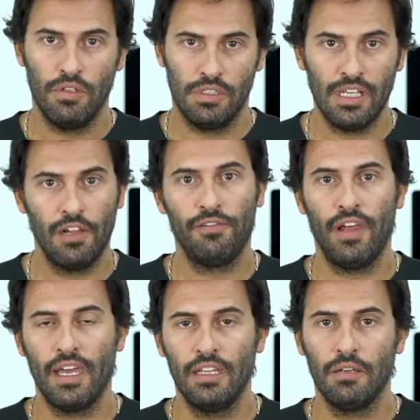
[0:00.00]

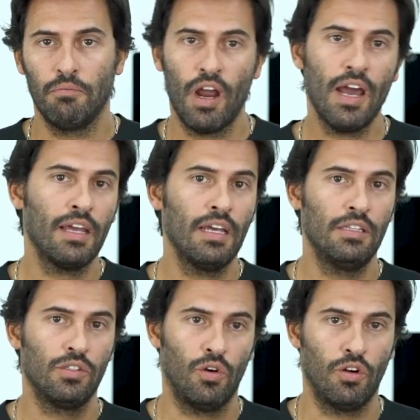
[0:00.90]
self-ligating
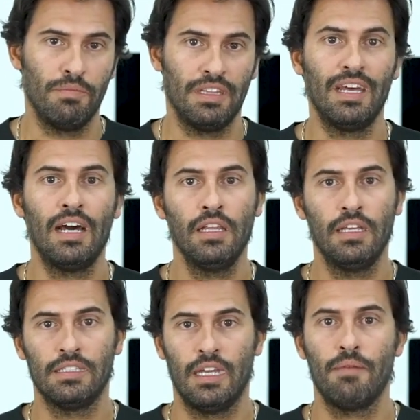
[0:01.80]
brackets or metallic
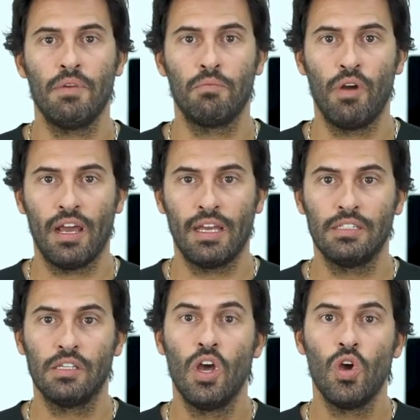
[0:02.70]
ceramic
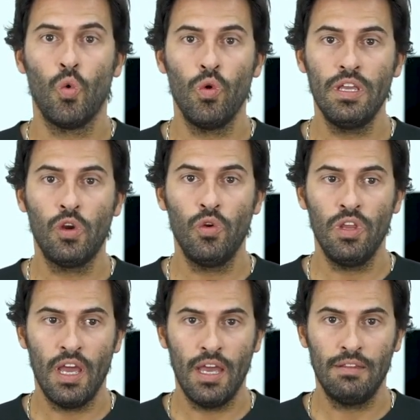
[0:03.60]
brackets, we
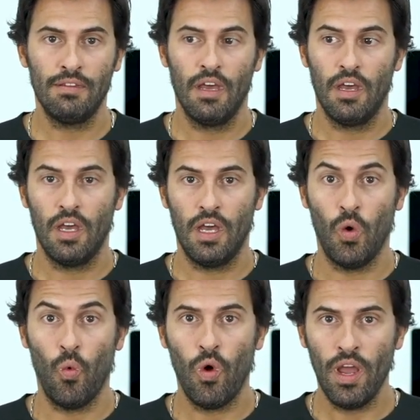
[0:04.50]
create a
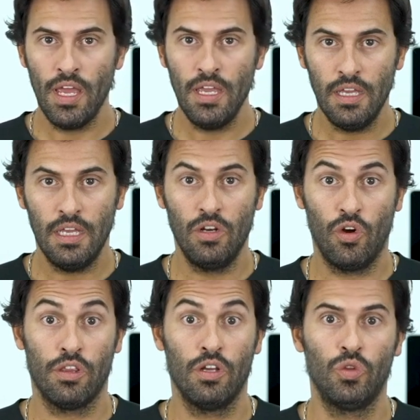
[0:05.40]
way in
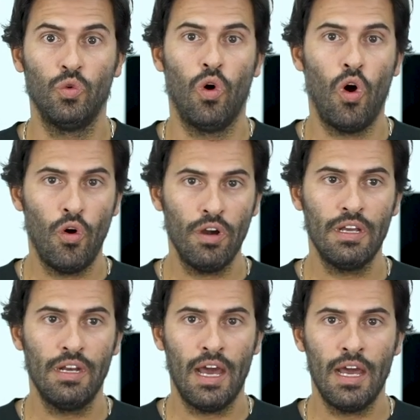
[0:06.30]
order to
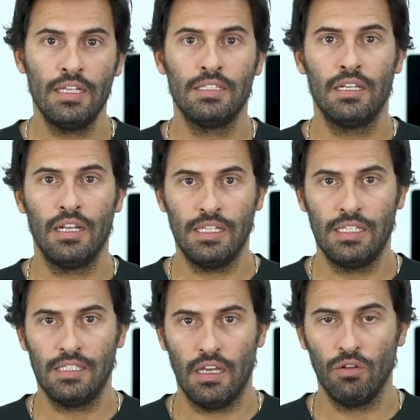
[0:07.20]
organize the
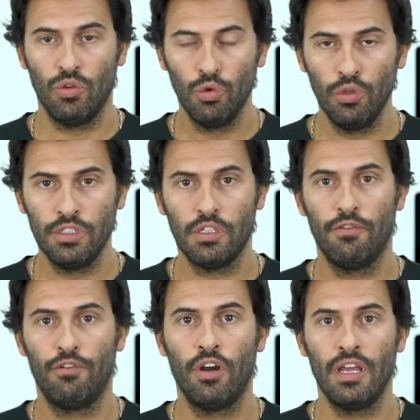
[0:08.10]
necessary tools
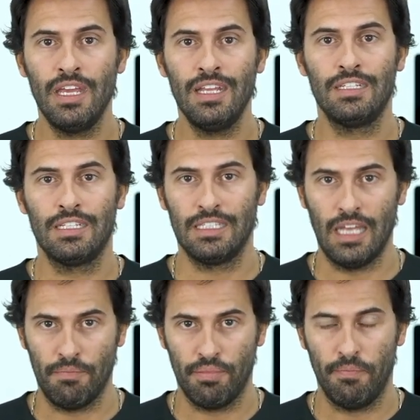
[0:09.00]
for each
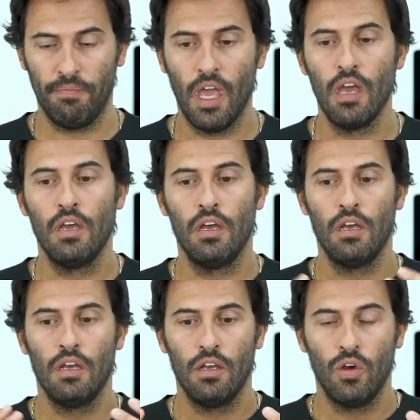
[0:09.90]
step.
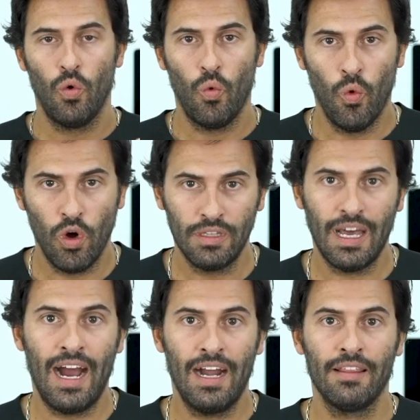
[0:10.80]
What
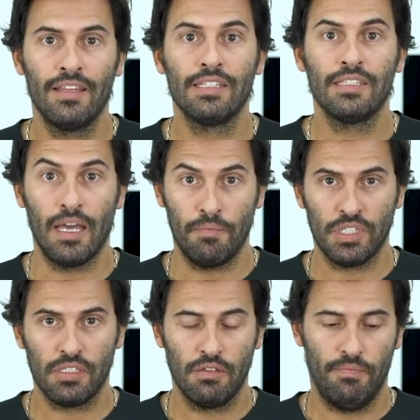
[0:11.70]
are the
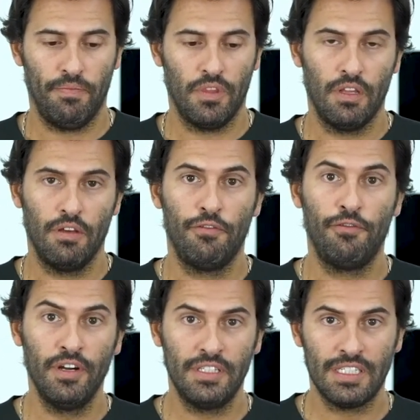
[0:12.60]
steps?
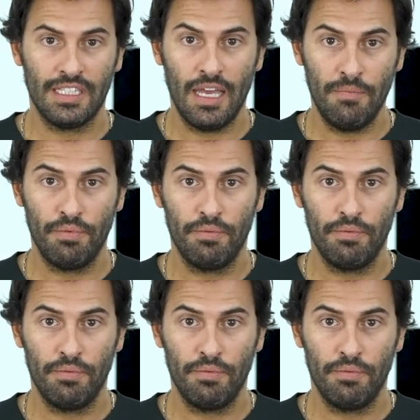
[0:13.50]
First step